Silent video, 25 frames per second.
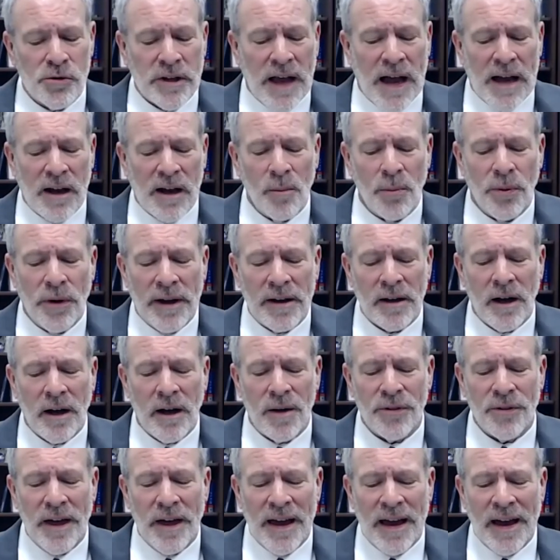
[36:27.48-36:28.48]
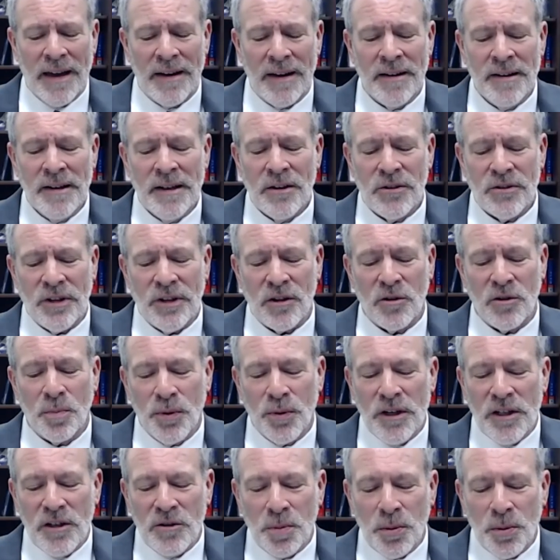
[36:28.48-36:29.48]
Chicago, playing off that, says,
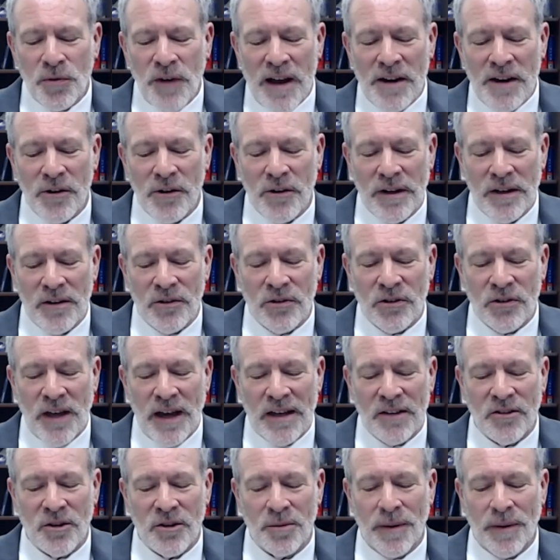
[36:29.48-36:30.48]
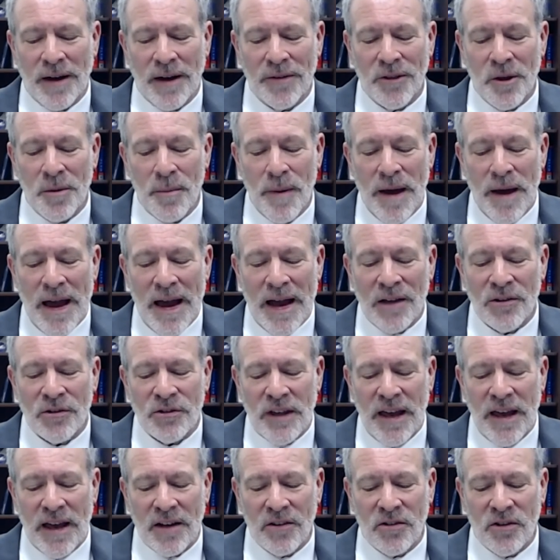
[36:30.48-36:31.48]
please provide your insights about the
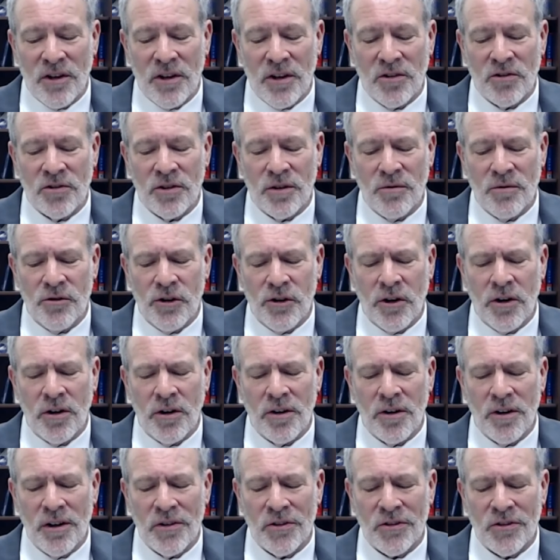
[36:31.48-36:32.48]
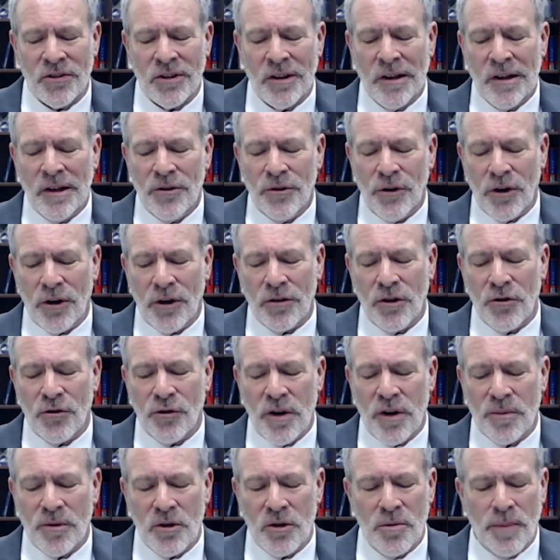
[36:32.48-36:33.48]
mass exodus of journalists during the
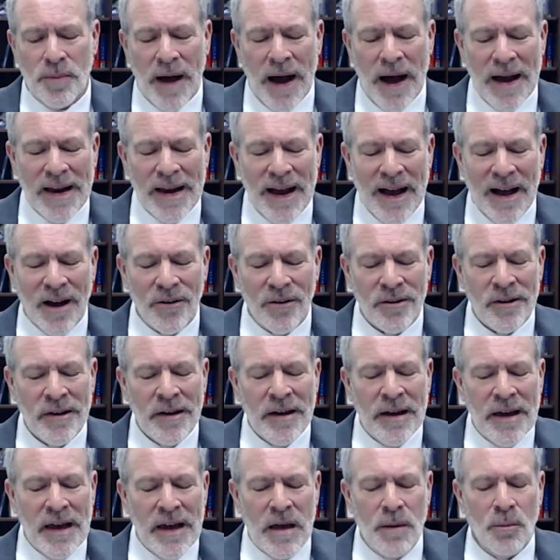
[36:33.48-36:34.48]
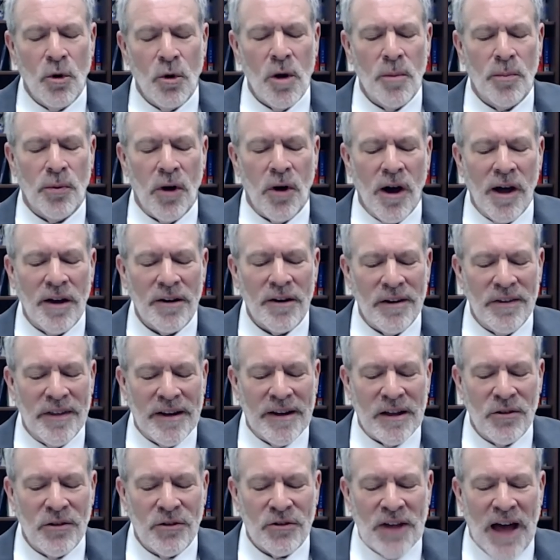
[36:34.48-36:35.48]
Tribune buyout and more broadly, the
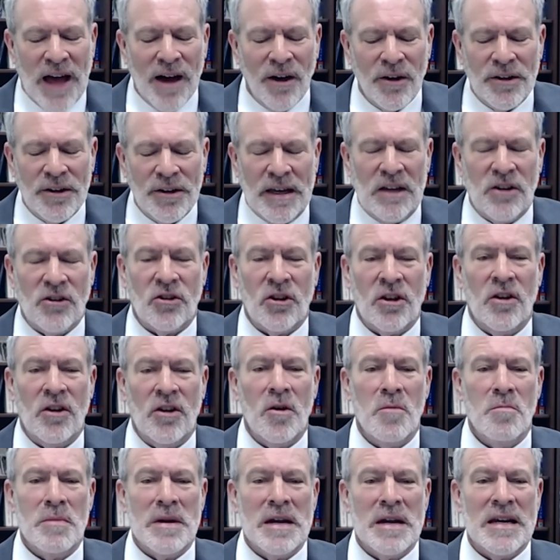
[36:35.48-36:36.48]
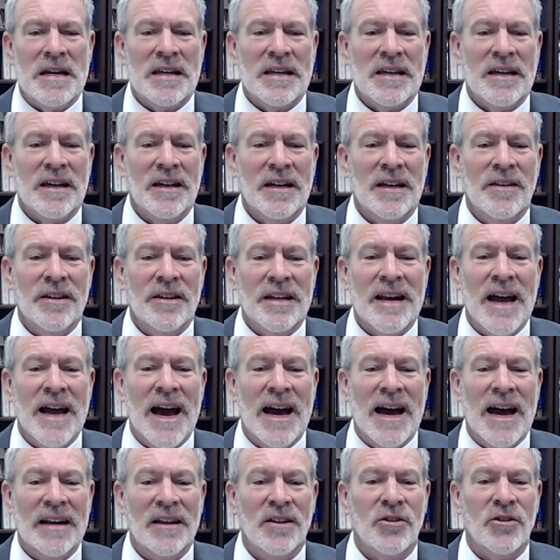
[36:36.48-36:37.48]
consolidation of the media in the
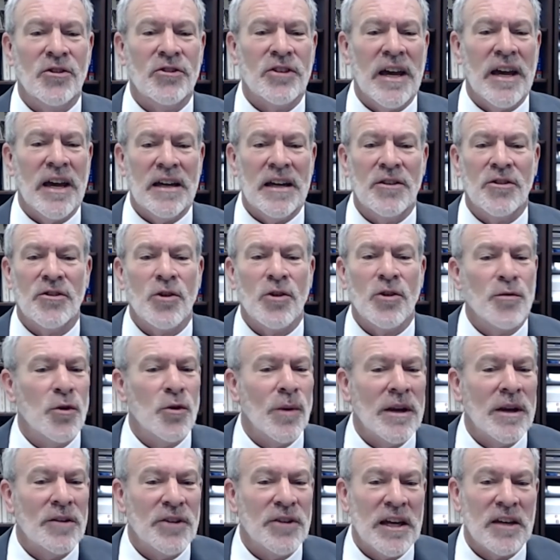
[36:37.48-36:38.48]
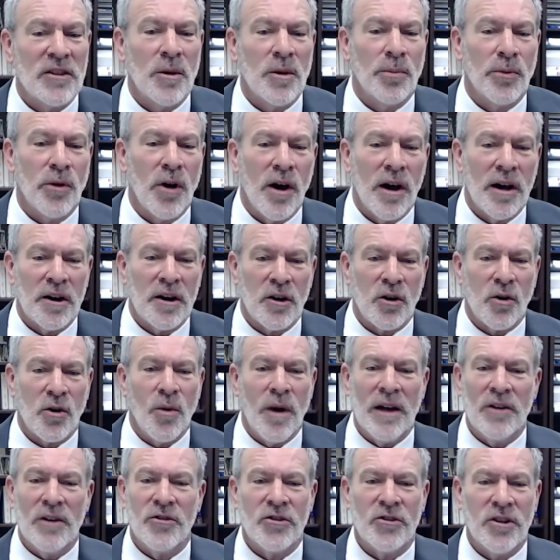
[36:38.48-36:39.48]
United States. So if you want to take the broader
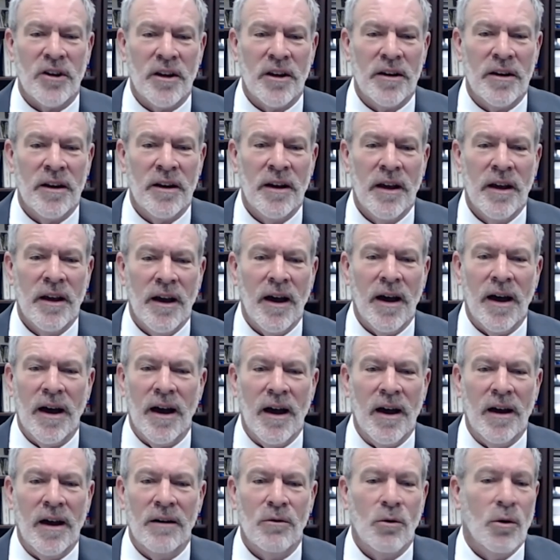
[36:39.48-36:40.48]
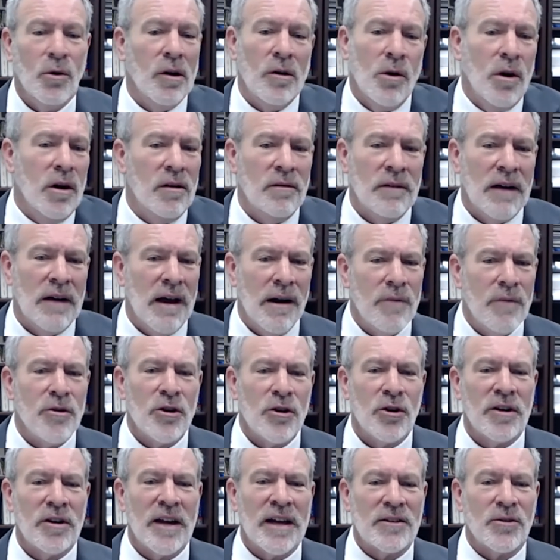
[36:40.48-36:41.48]
question or however
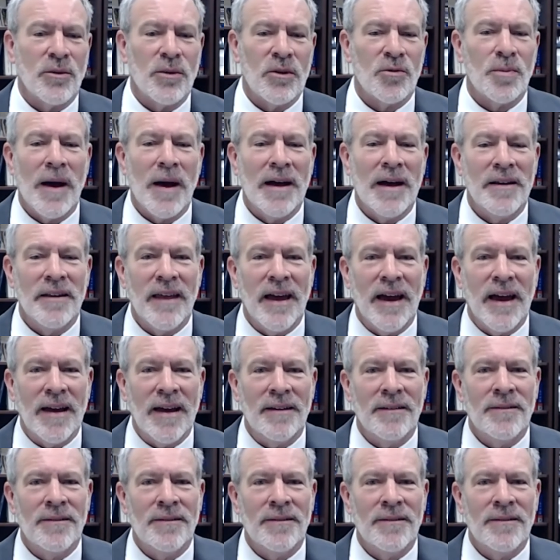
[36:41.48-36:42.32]
you'd like to respond to that.